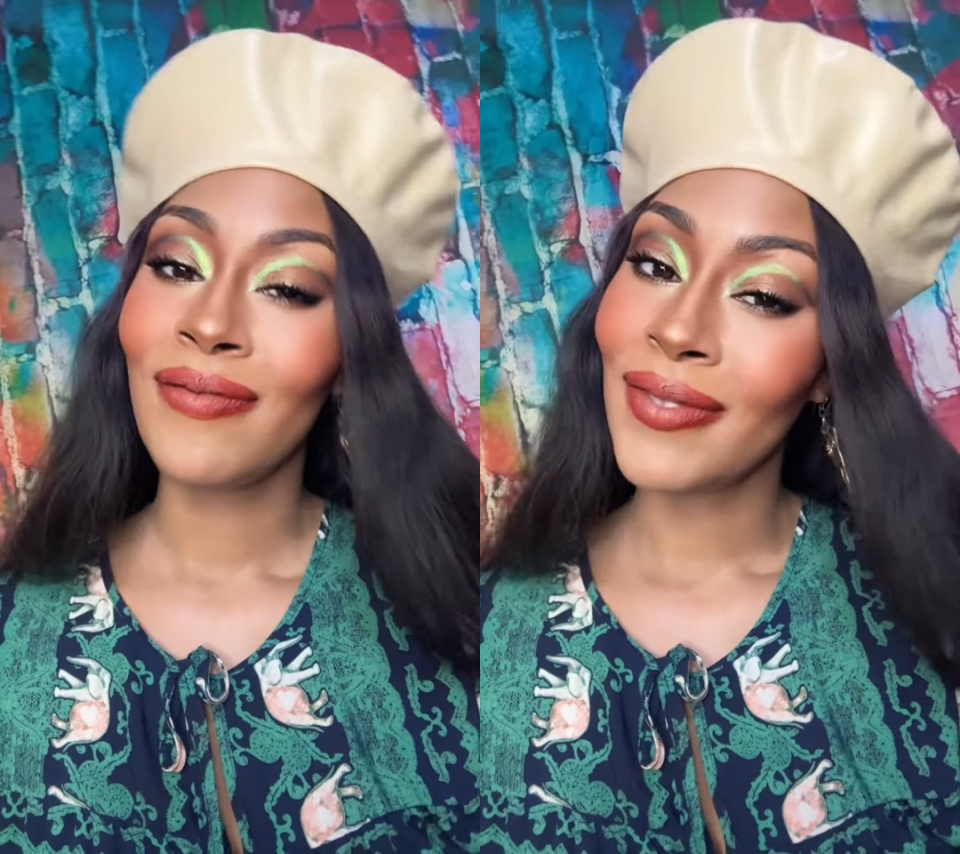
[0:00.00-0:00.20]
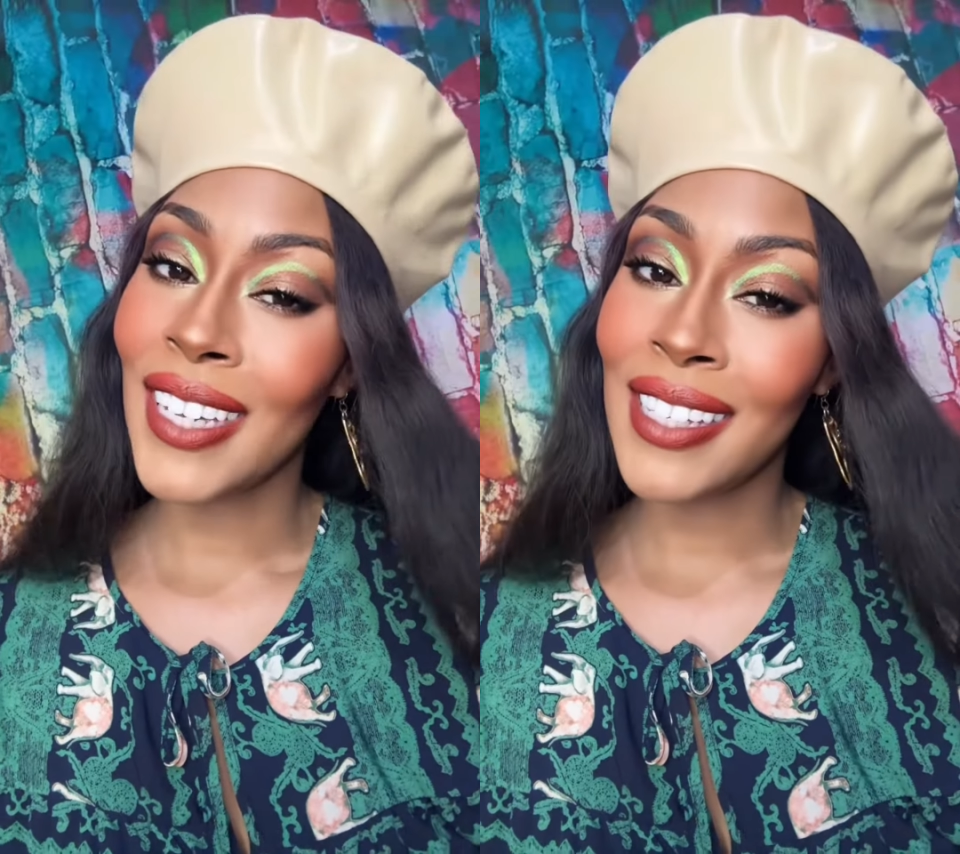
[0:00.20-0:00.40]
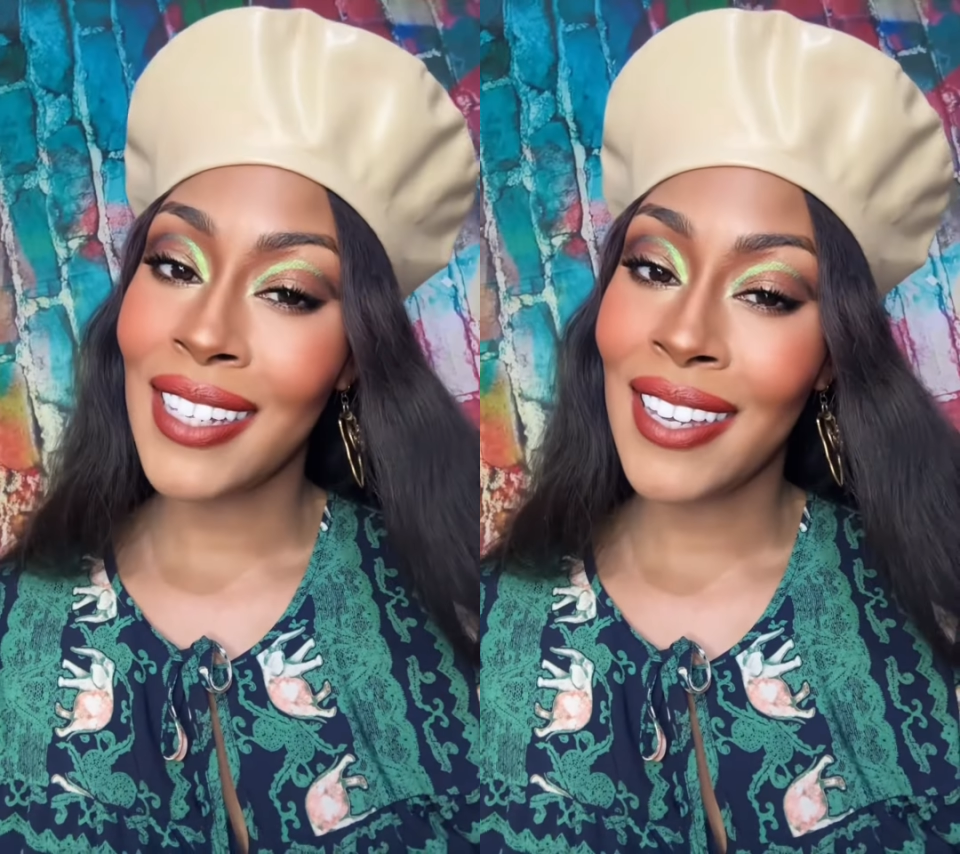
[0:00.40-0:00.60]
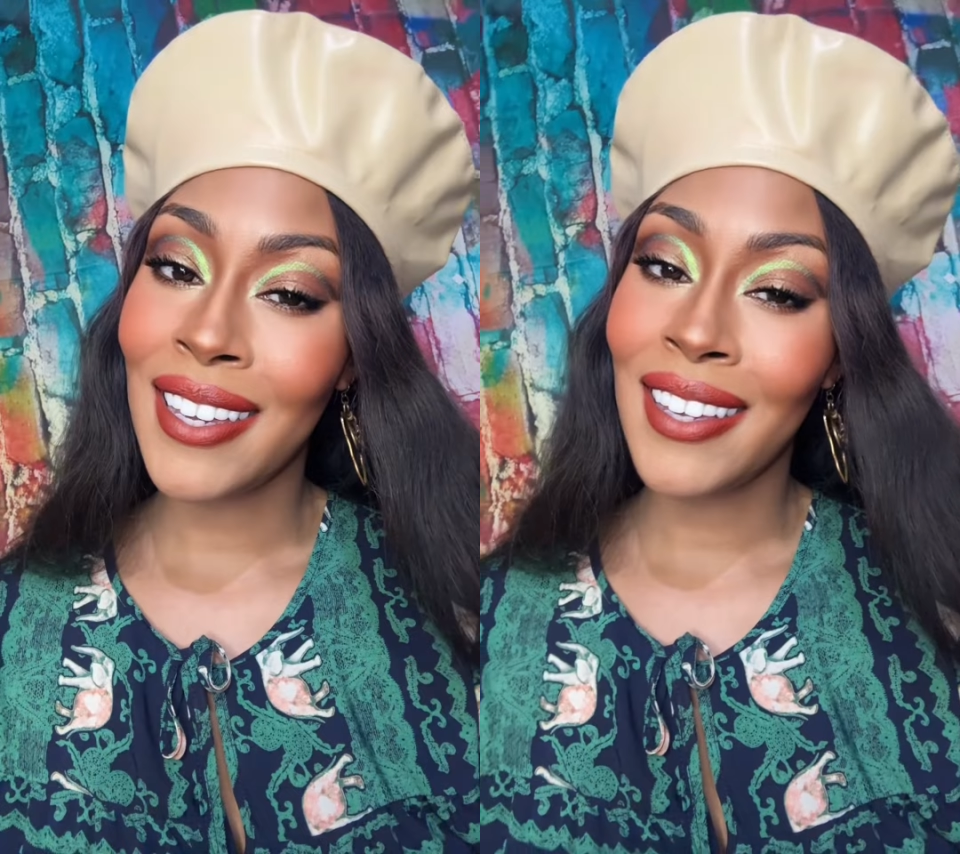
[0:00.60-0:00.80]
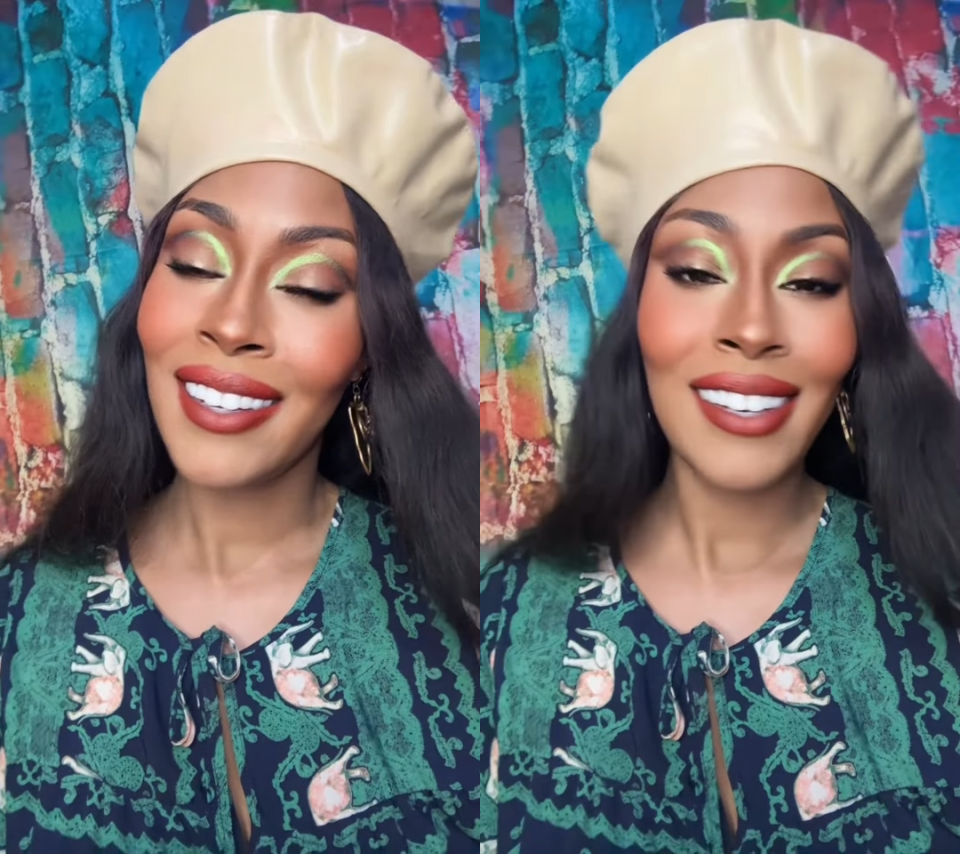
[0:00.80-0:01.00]
That's
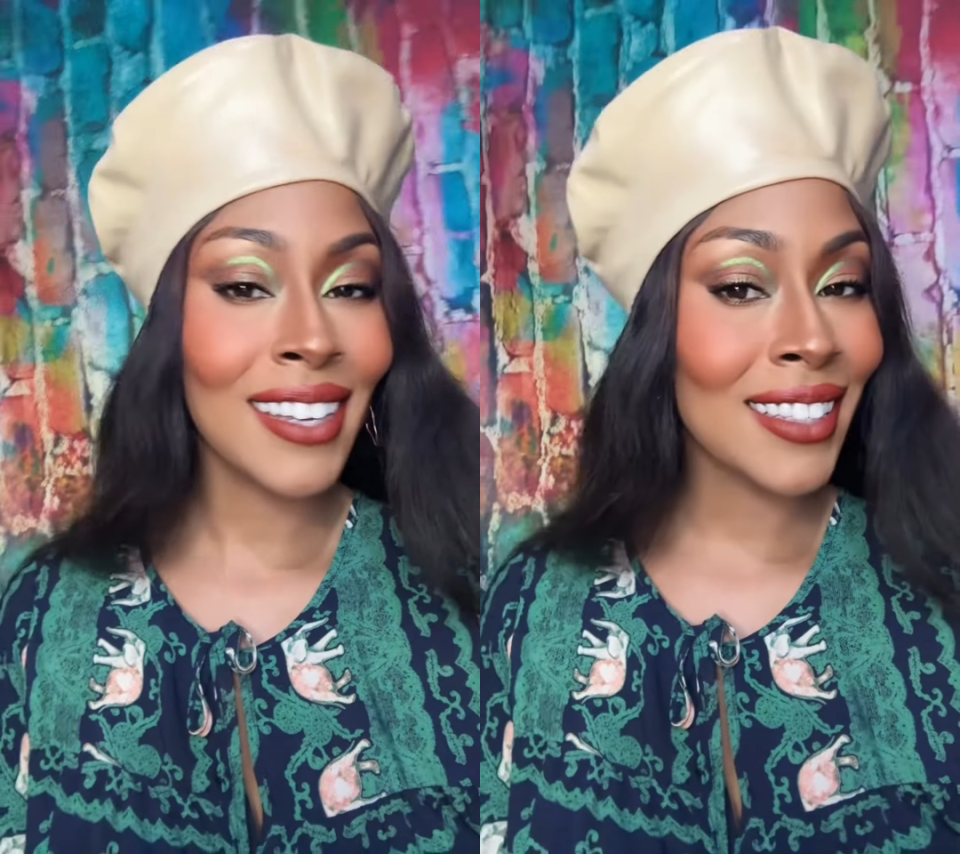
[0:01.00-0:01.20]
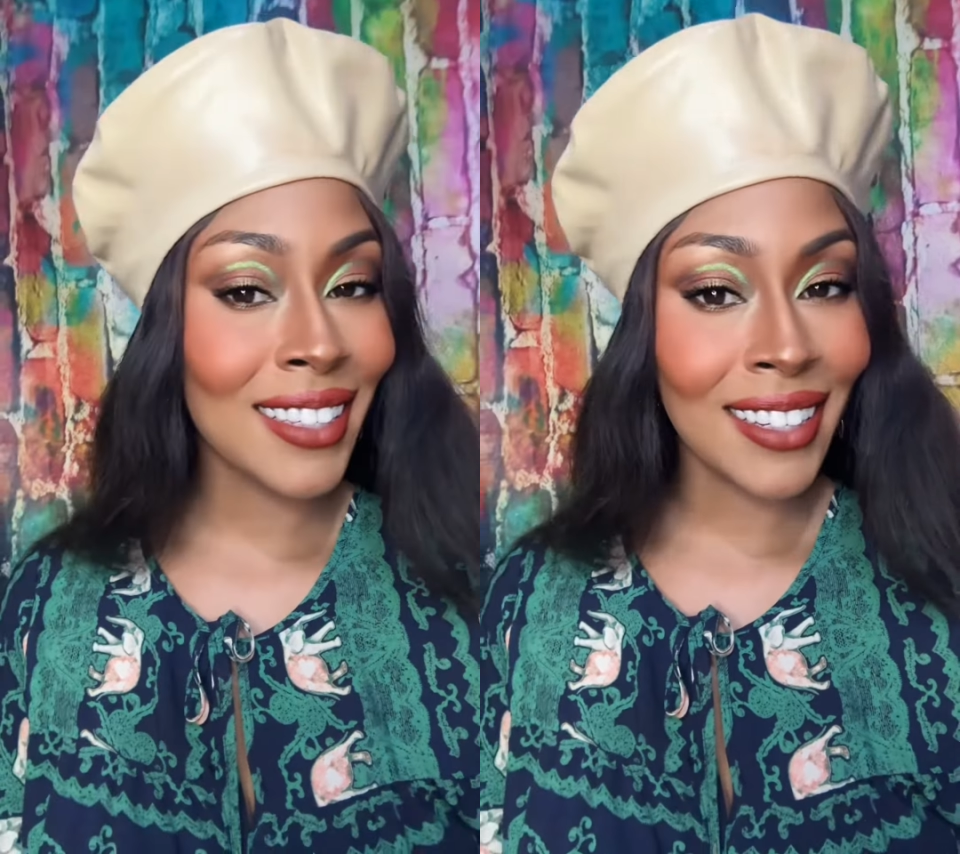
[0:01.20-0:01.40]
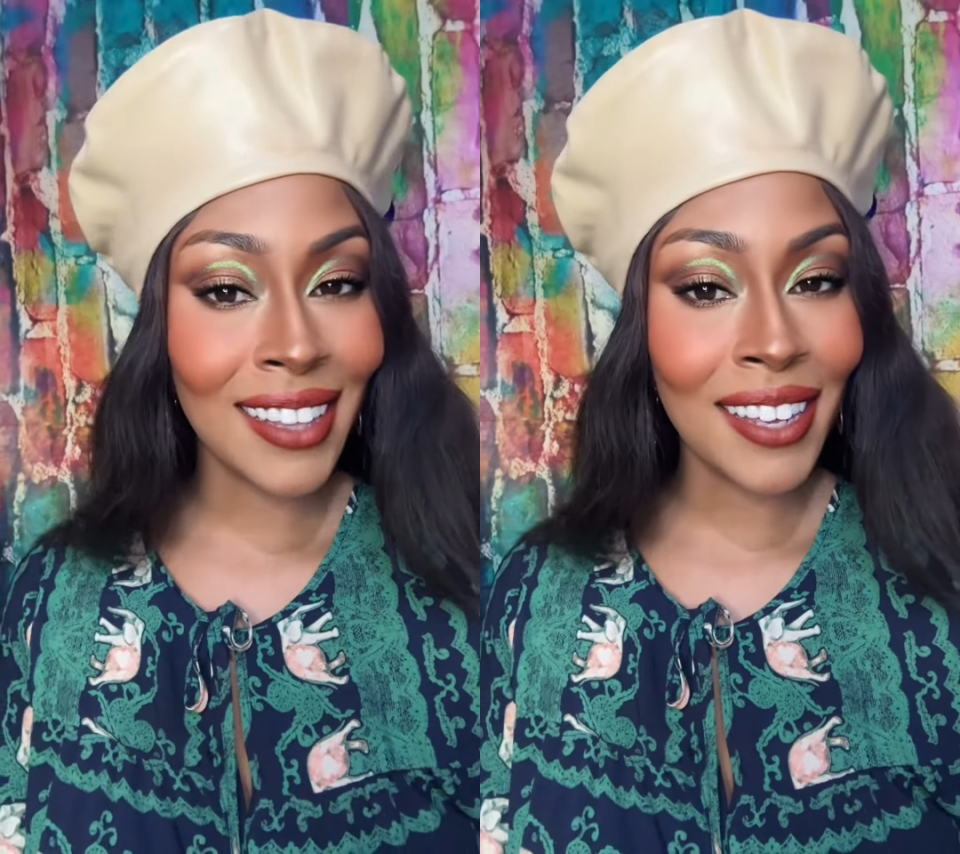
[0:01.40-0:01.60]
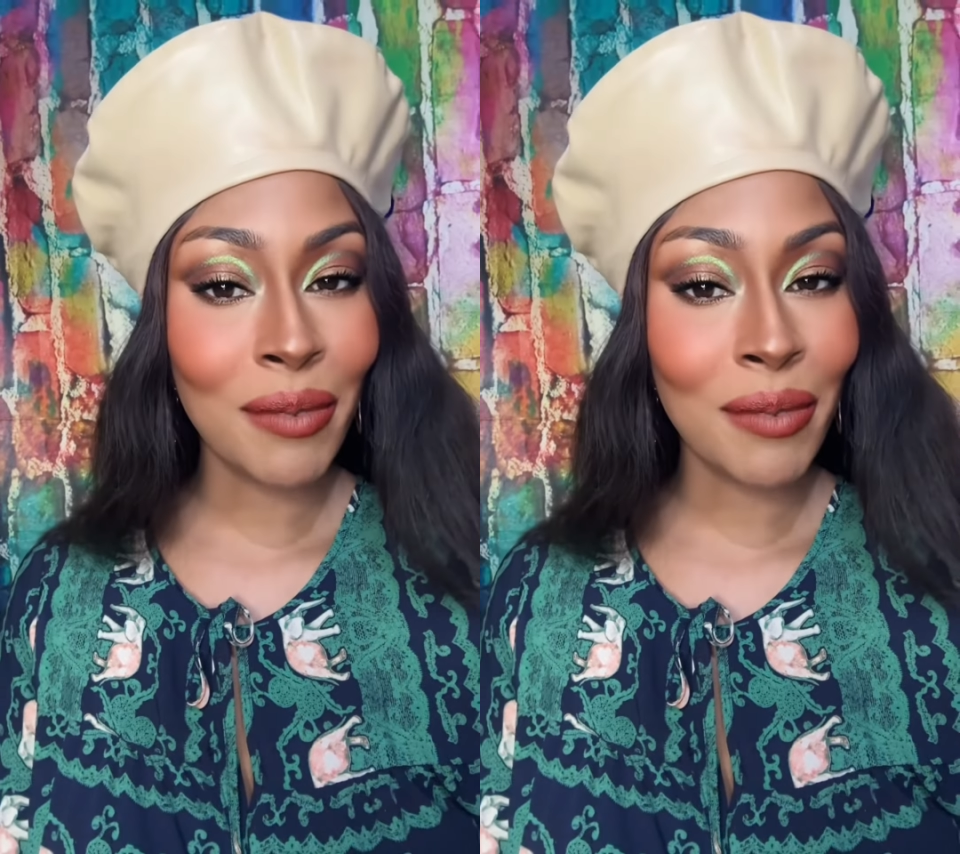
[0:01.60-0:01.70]
it. I'll see you later,